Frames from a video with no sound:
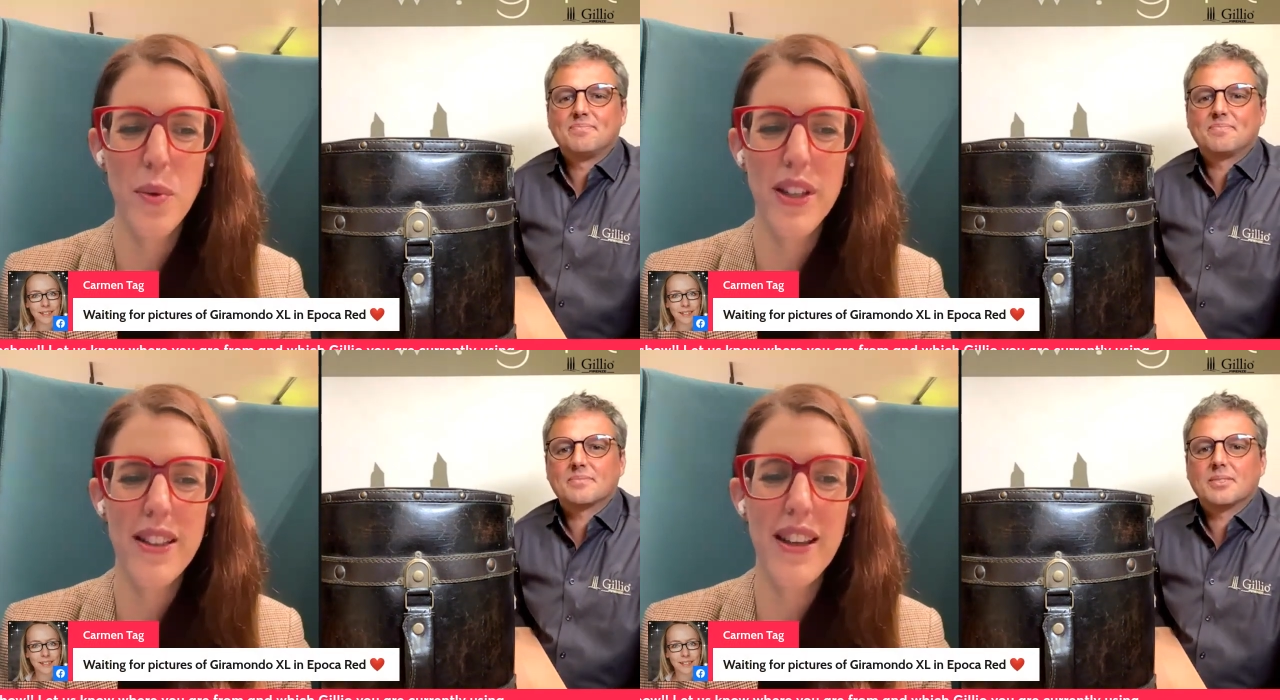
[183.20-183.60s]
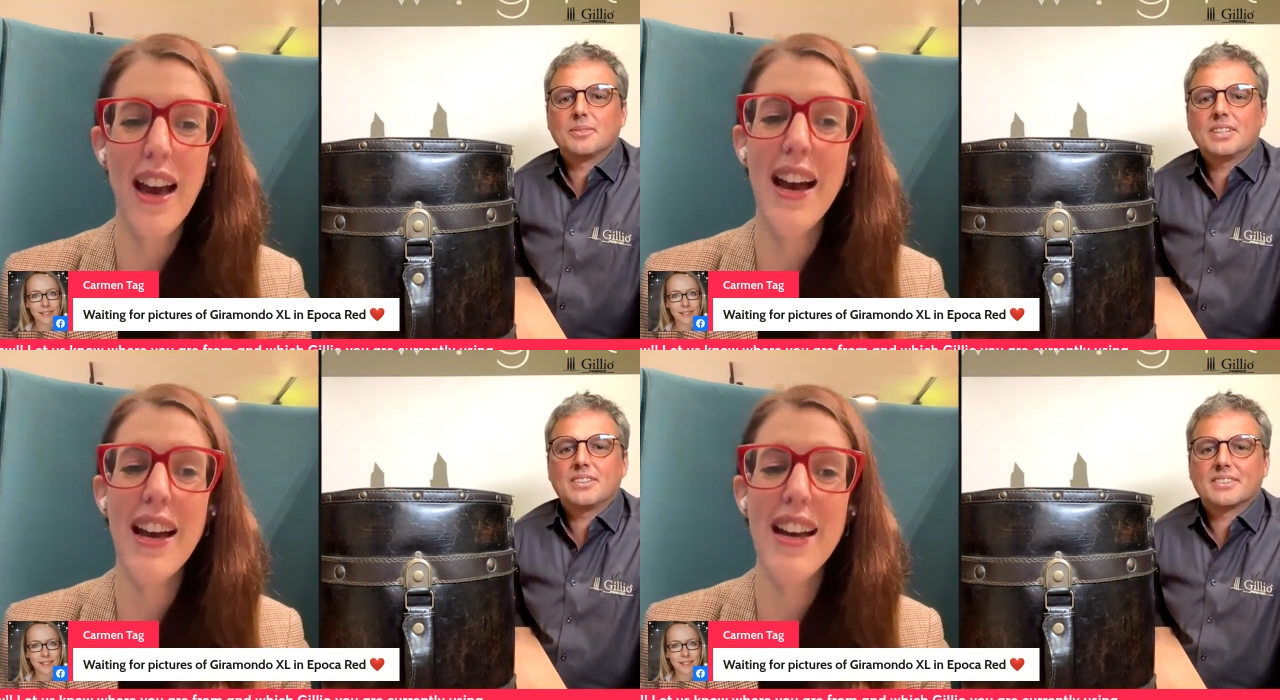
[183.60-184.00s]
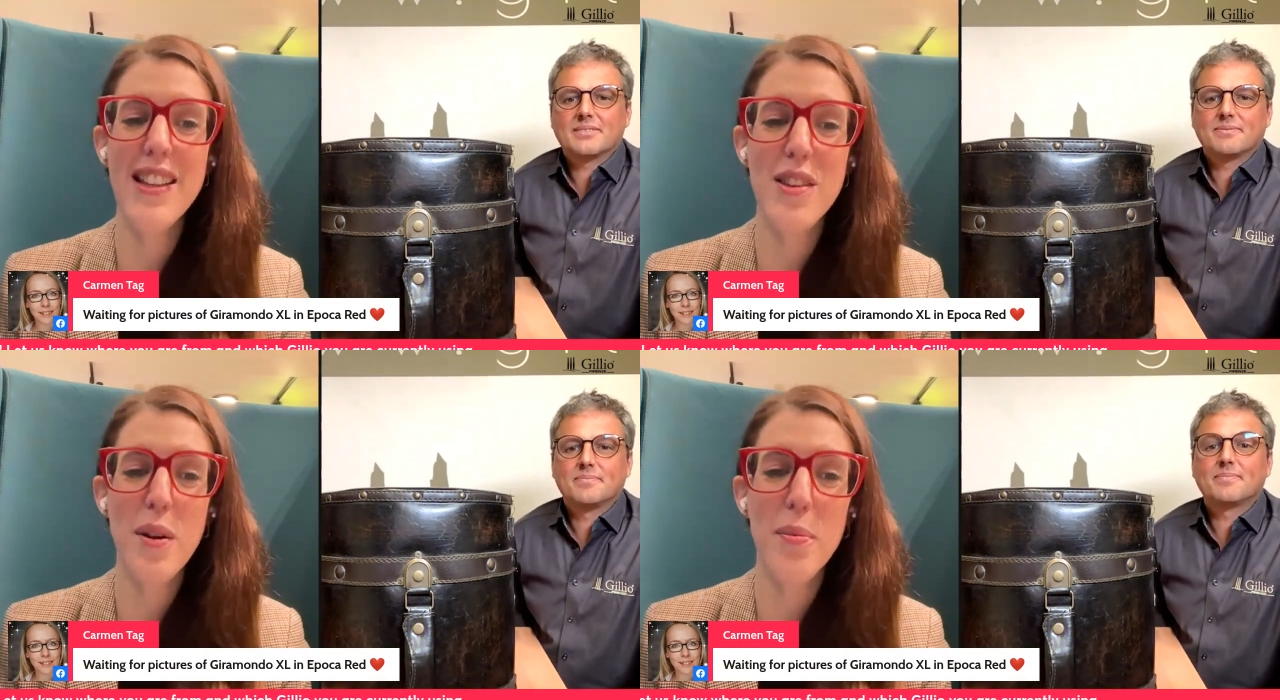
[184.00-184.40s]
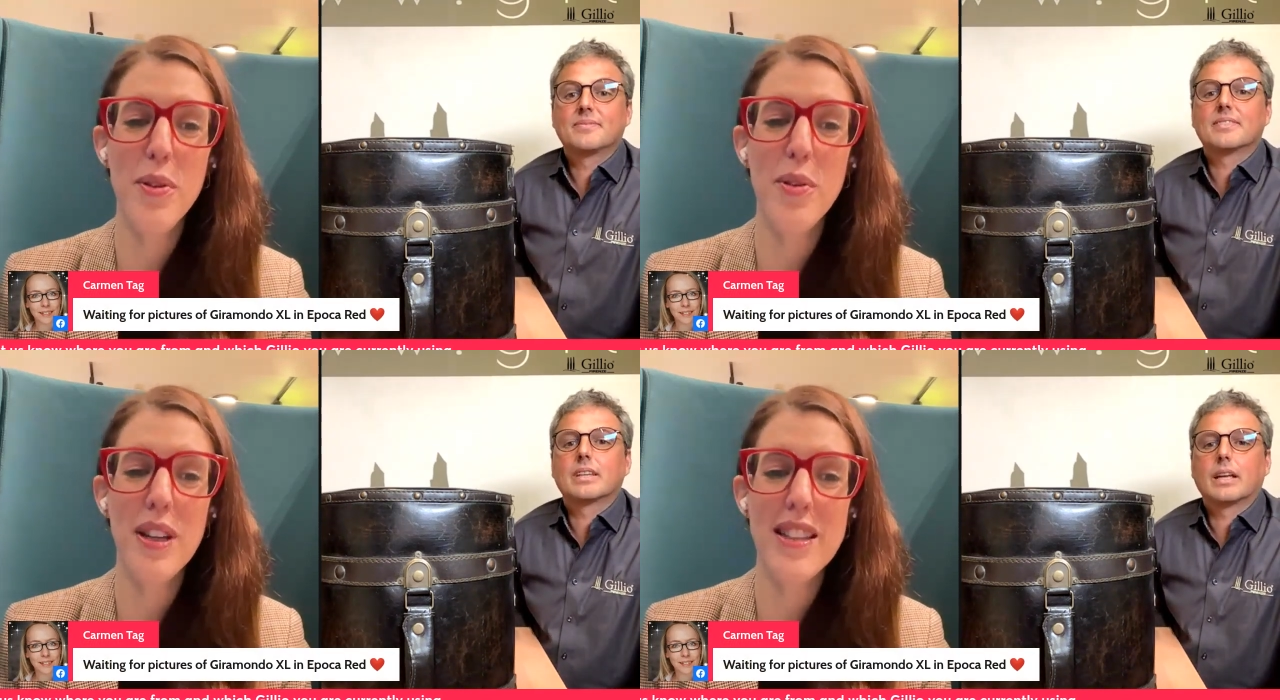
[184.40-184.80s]
Speaker 1: Waiting. Ah,
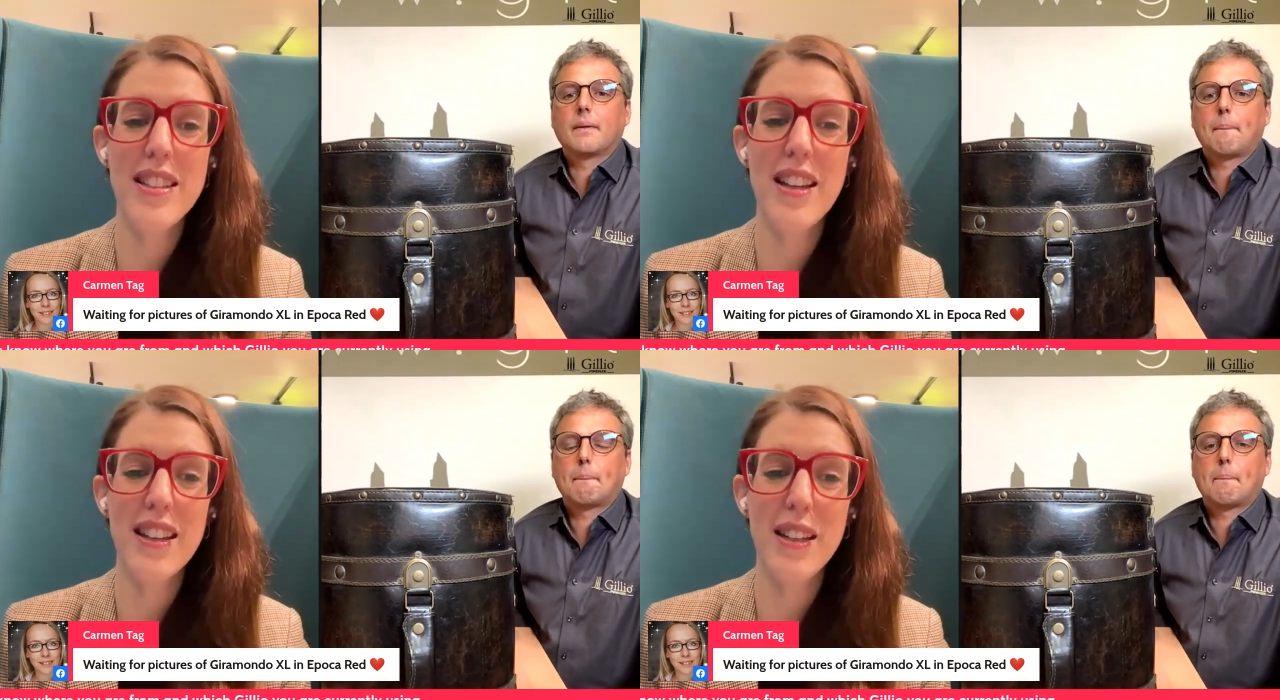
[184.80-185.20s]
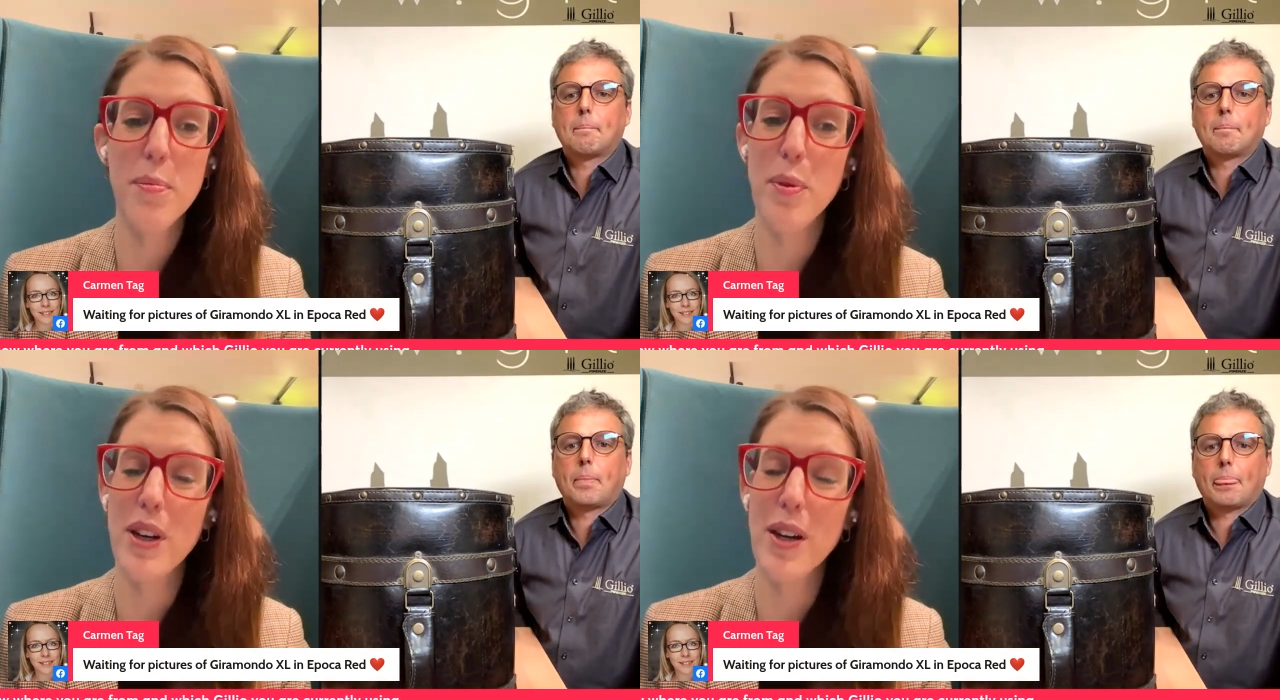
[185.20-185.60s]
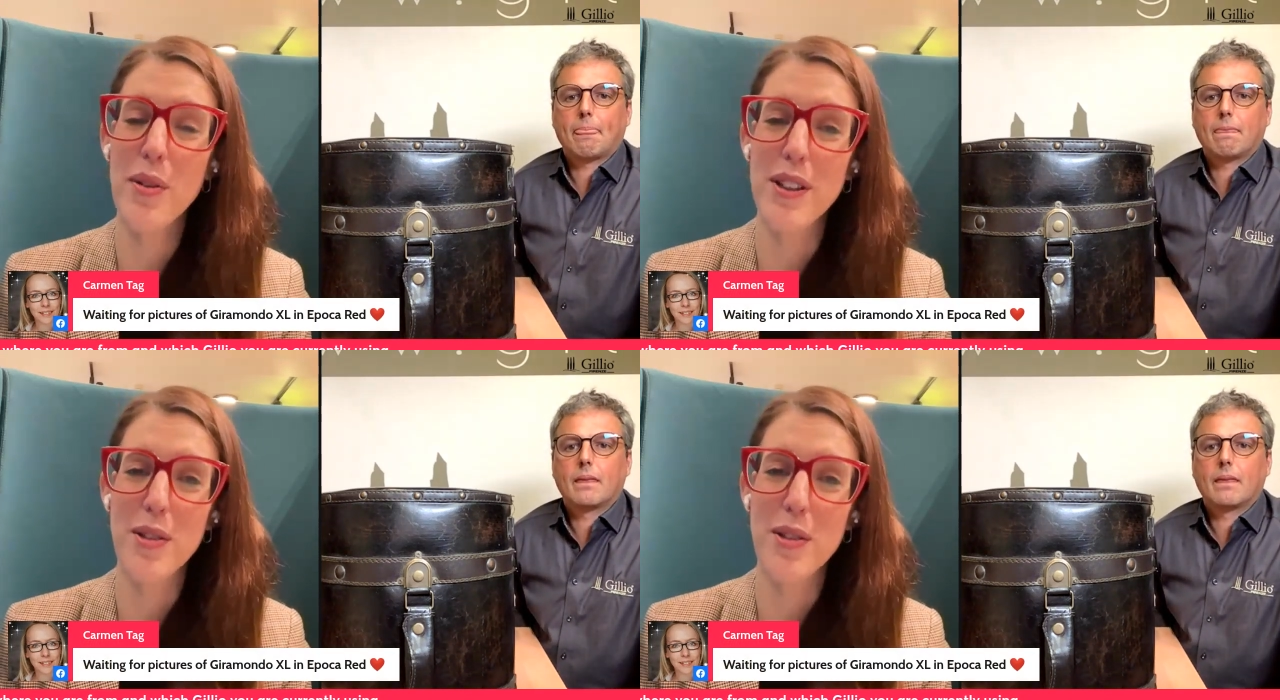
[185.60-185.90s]
Giramondo XL in the Poca red.